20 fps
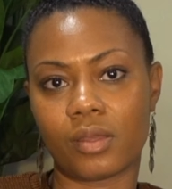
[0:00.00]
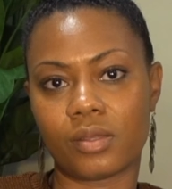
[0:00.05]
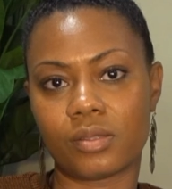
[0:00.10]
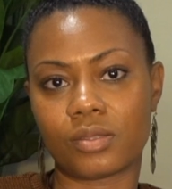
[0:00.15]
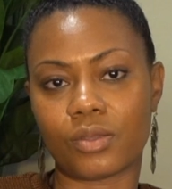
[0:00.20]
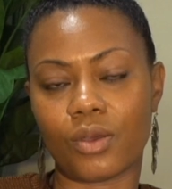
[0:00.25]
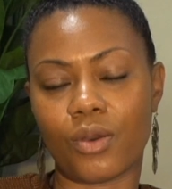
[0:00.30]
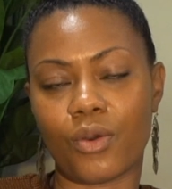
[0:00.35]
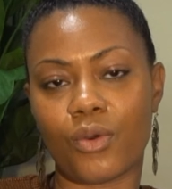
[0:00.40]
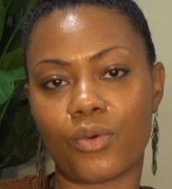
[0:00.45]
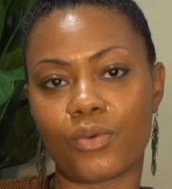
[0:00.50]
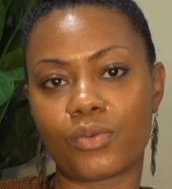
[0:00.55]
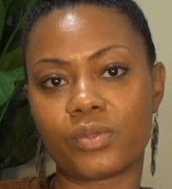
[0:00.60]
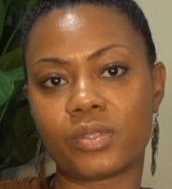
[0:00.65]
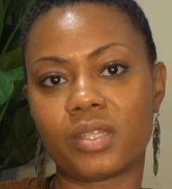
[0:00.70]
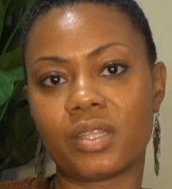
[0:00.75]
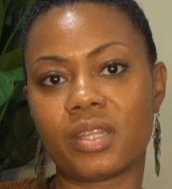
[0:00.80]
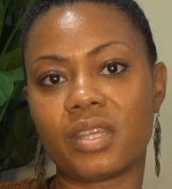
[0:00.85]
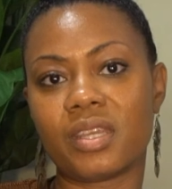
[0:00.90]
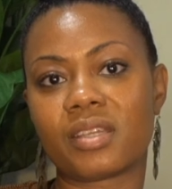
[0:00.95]
So
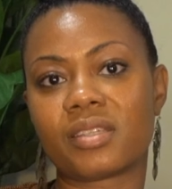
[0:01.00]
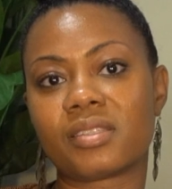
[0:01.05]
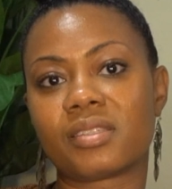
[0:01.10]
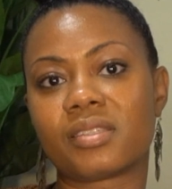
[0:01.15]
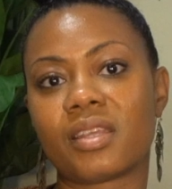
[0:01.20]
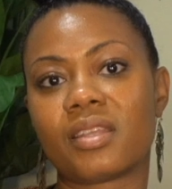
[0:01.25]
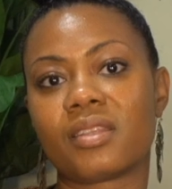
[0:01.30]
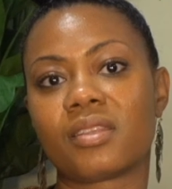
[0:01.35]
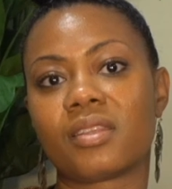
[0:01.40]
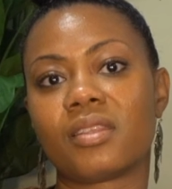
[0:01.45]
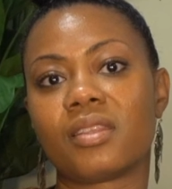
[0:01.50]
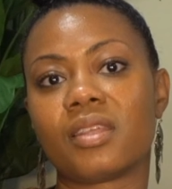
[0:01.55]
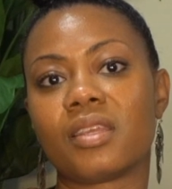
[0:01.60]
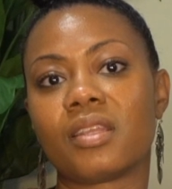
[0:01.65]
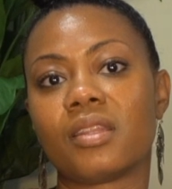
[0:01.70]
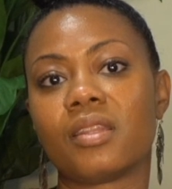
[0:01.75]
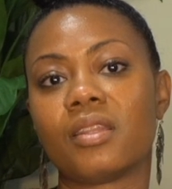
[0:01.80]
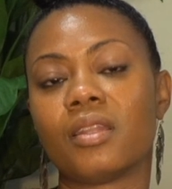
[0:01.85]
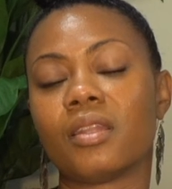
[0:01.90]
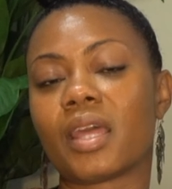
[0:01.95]
to the extent
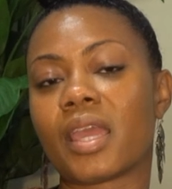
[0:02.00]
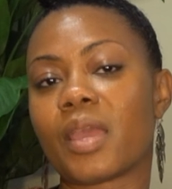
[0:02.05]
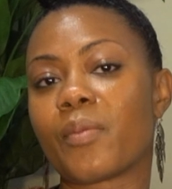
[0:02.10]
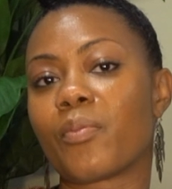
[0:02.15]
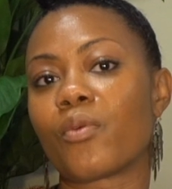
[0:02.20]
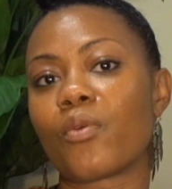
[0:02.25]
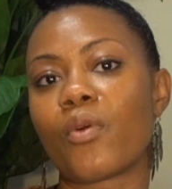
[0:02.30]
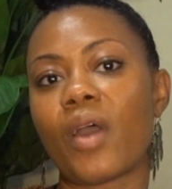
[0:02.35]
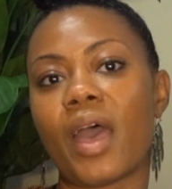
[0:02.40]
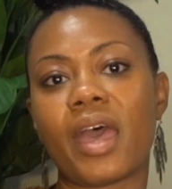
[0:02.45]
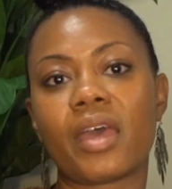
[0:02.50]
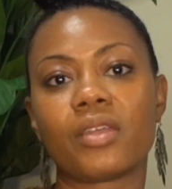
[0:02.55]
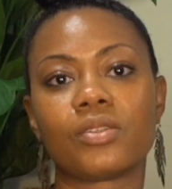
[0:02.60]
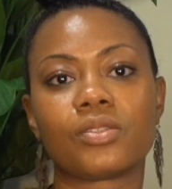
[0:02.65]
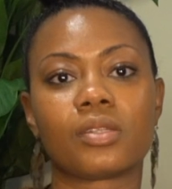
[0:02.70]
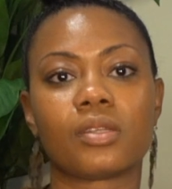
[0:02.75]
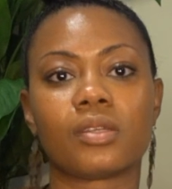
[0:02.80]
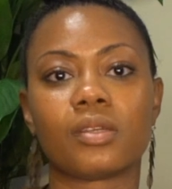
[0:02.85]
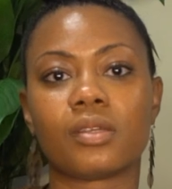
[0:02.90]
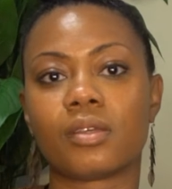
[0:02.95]
the label had
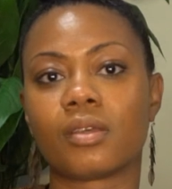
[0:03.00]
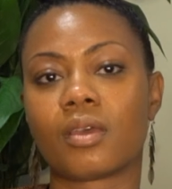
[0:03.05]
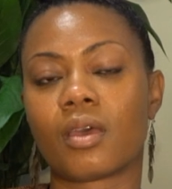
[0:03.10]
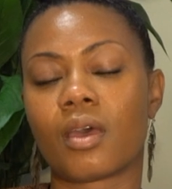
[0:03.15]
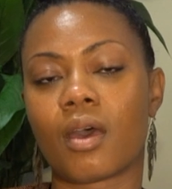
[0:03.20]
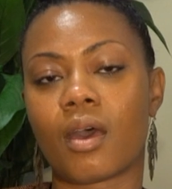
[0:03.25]
to